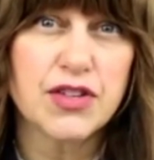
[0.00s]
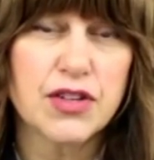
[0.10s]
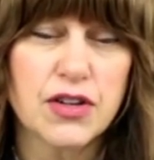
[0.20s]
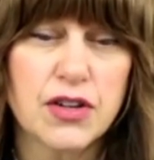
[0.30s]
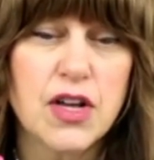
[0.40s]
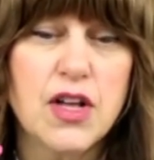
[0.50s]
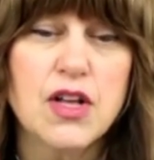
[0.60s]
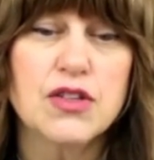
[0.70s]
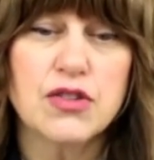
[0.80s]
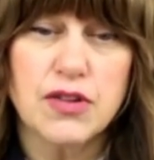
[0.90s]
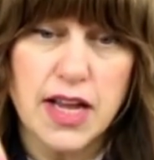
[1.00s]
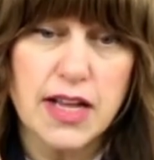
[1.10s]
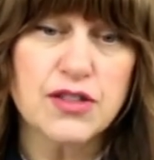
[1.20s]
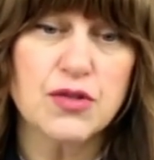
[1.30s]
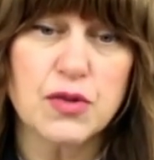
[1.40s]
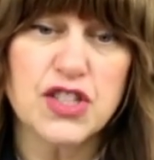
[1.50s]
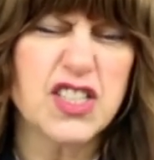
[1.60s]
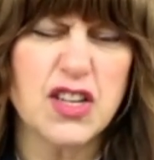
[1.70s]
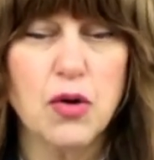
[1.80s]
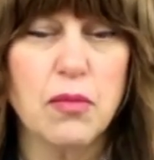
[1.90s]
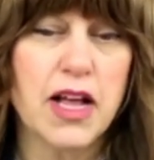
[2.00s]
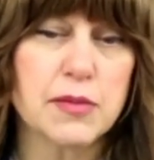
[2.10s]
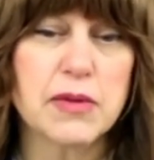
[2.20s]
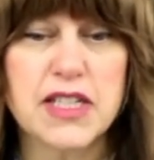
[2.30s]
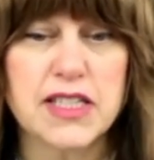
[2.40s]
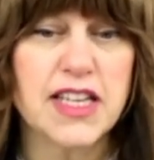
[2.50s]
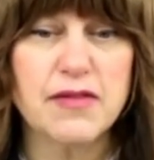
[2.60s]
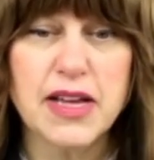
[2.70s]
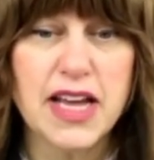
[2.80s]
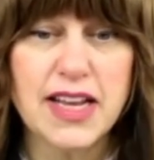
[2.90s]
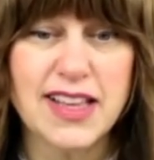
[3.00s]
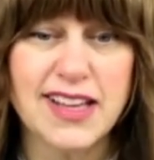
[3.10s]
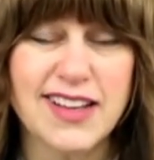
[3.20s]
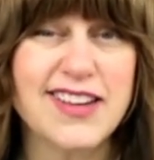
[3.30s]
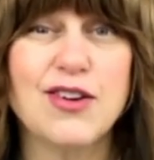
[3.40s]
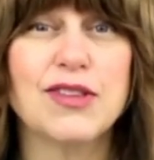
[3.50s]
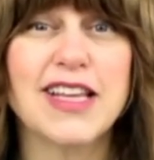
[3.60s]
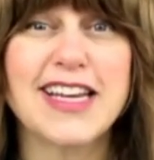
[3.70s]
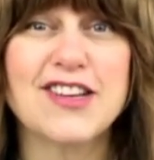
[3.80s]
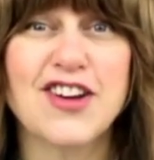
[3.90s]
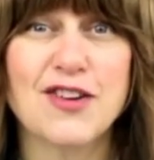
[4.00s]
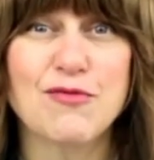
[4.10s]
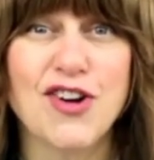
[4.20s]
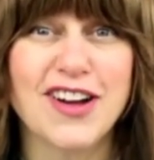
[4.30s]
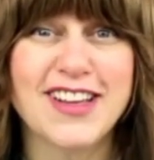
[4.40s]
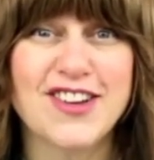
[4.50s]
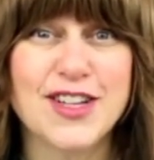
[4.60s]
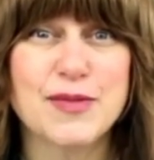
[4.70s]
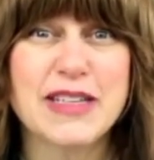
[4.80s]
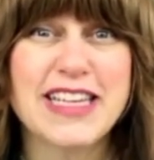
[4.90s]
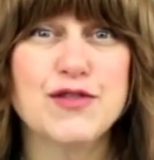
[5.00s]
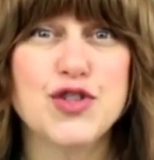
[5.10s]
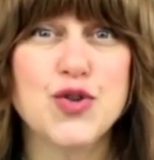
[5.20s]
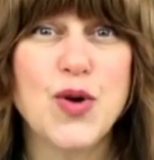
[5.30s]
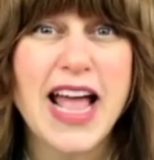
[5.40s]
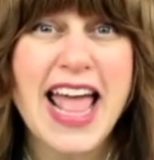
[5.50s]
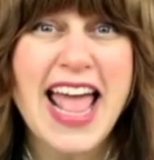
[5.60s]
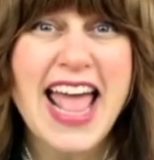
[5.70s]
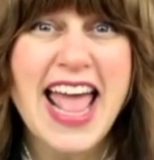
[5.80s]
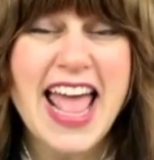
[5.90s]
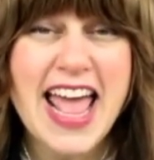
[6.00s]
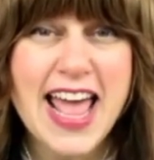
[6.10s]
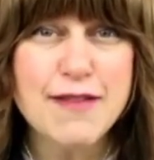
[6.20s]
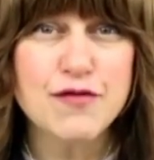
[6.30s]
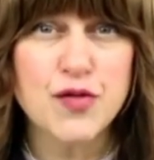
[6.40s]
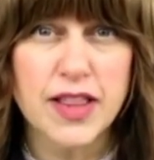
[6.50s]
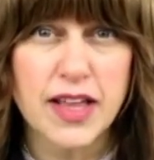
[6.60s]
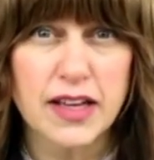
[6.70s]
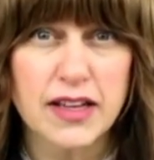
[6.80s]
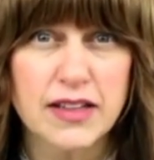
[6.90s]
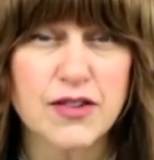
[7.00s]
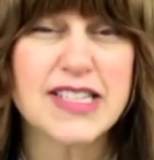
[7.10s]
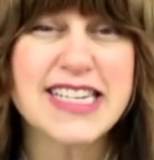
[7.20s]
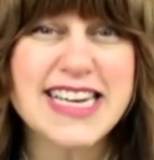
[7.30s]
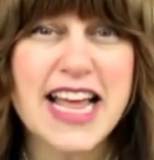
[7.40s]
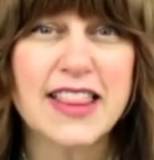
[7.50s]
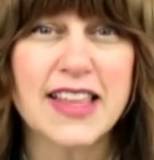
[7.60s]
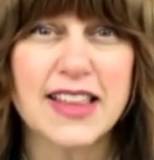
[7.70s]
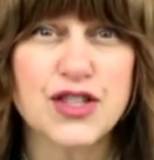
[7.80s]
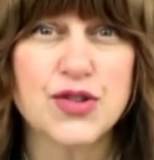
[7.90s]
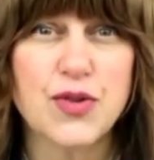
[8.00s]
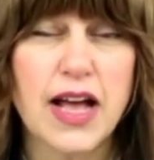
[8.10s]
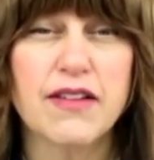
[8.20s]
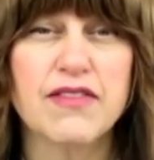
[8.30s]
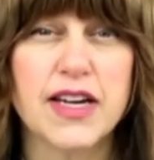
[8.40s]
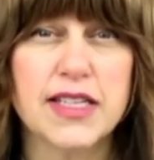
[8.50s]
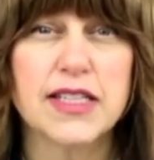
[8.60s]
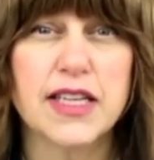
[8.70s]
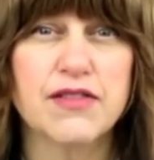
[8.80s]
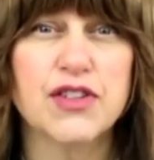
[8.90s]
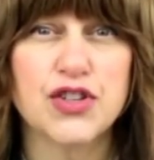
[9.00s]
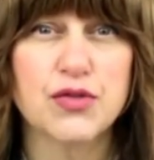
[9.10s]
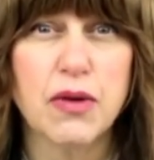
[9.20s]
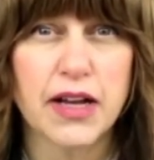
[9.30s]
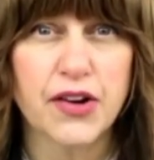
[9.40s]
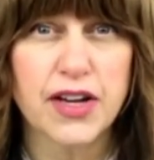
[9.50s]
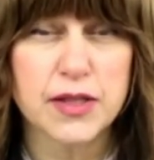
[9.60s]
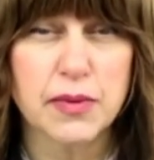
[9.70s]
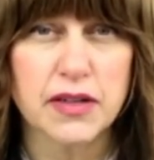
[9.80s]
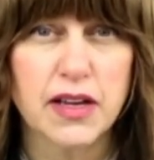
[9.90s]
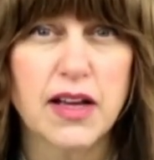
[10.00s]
her. So to answer when she said, Oh, my husband doesn't give me anything. No, lady, you got it wrong. Your husband gives you everything. There is nothing that you have that isn't given to you by your husband